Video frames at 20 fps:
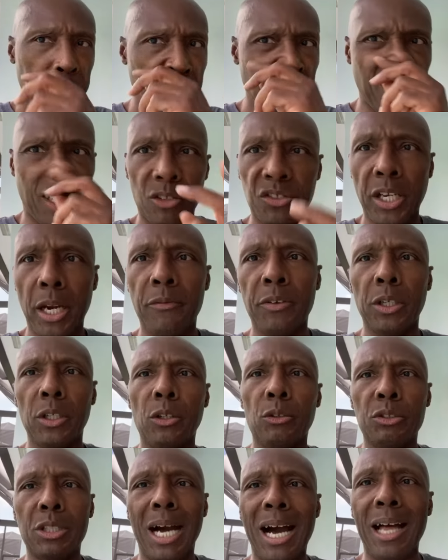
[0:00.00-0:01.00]
because every
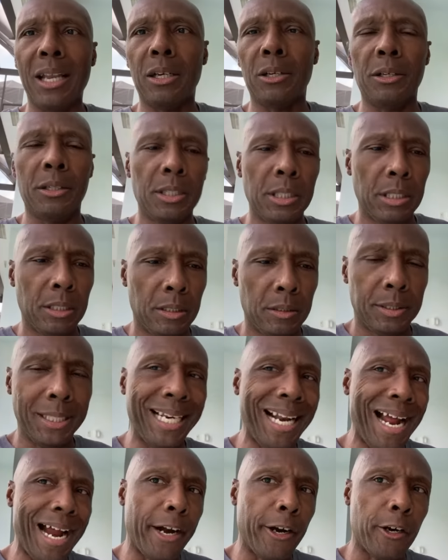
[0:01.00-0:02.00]
little dollar
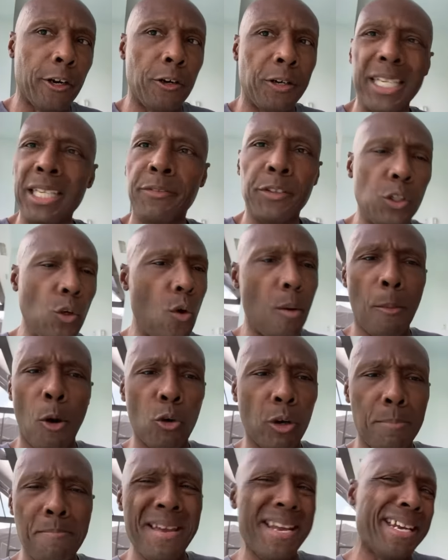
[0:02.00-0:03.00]
that I earn, even though I'm
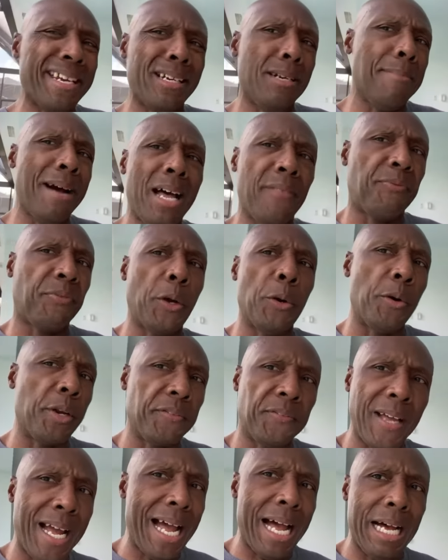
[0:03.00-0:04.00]
only making about
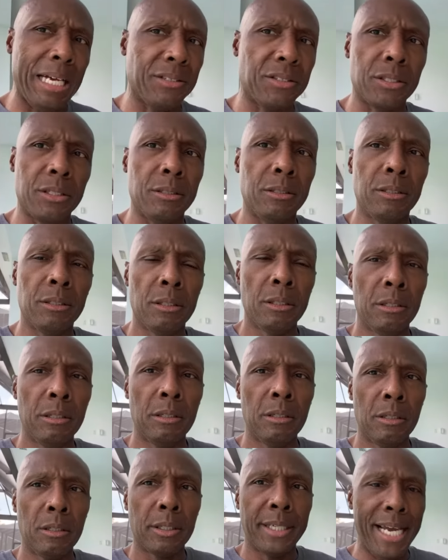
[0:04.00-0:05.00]
30,000,
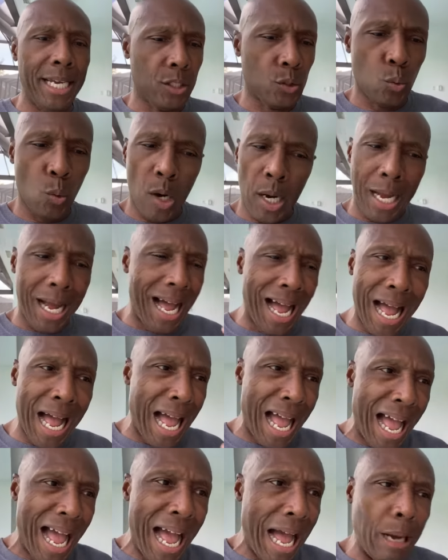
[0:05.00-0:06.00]
guess what?
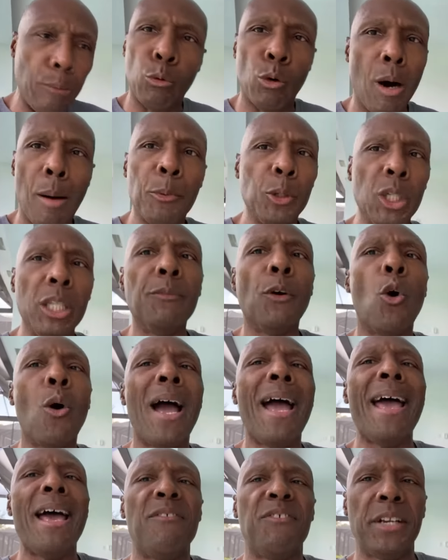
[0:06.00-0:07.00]
I, I'm going to live on
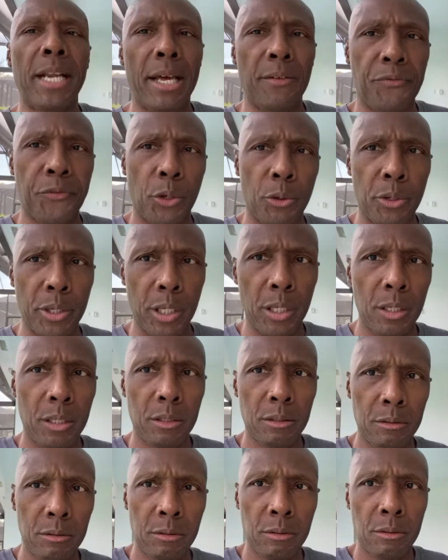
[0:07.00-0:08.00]
half of that 30.
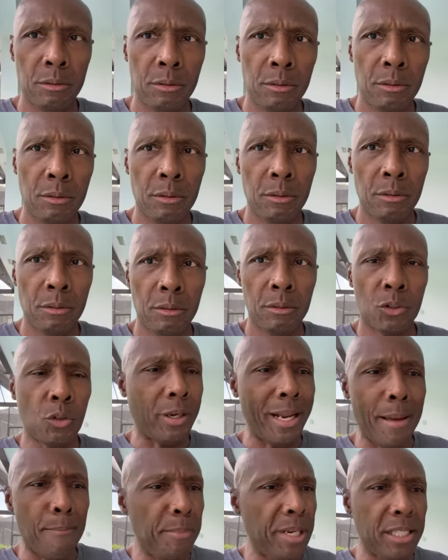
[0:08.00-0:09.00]
So
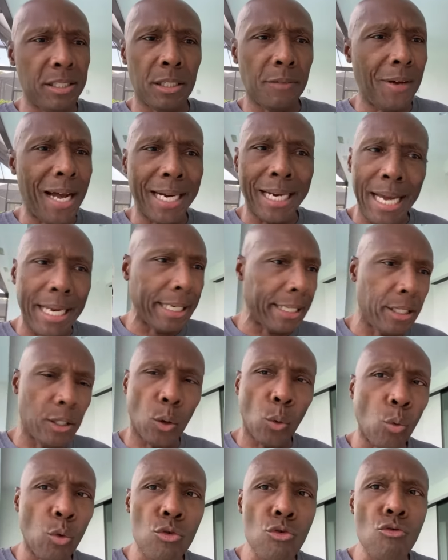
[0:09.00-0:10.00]
that means if I got to get a
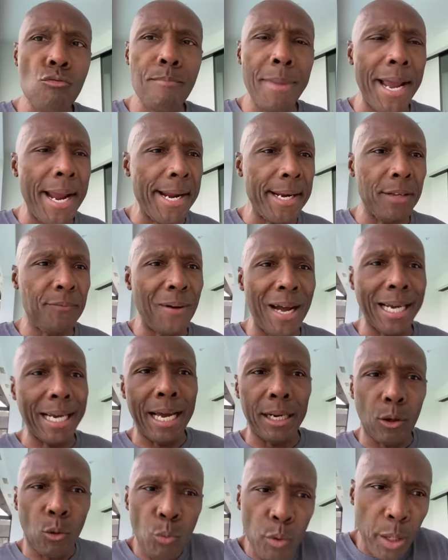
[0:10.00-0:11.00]
roommate, if I
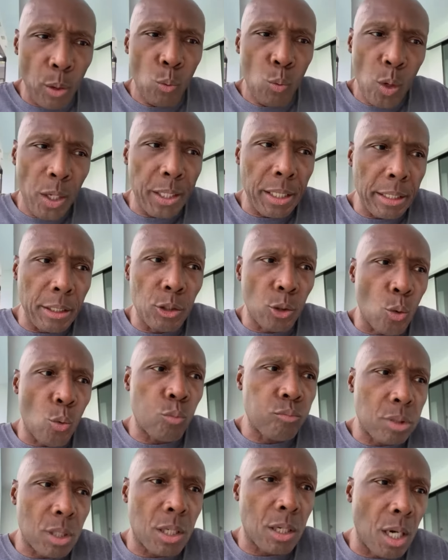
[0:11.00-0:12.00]
got to rent one little
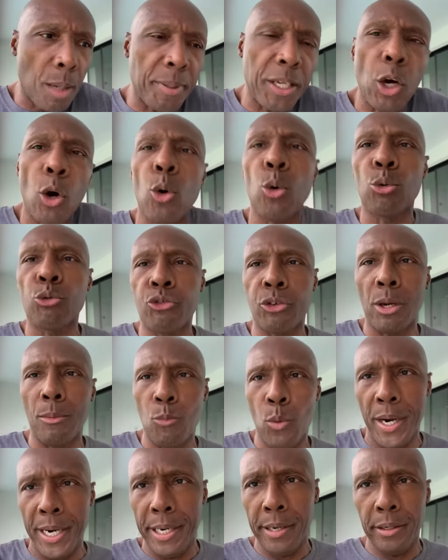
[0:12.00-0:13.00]
cubbyhole
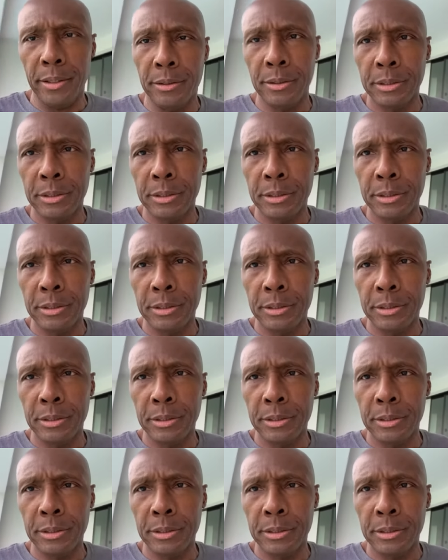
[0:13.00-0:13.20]
somewhere,